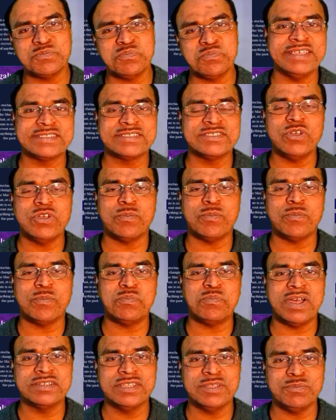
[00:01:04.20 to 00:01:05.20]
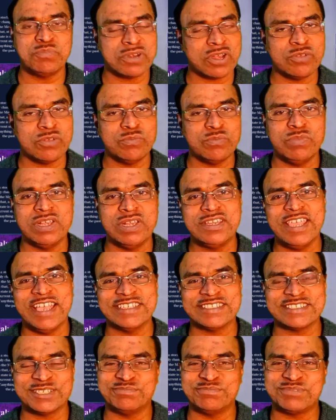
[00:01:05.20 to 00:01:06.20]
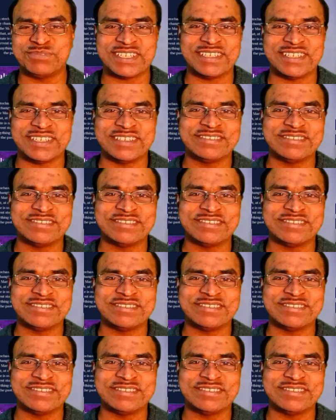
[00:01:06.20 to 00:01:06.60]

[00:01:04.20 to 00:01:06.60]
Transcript: based upon the probability assumption.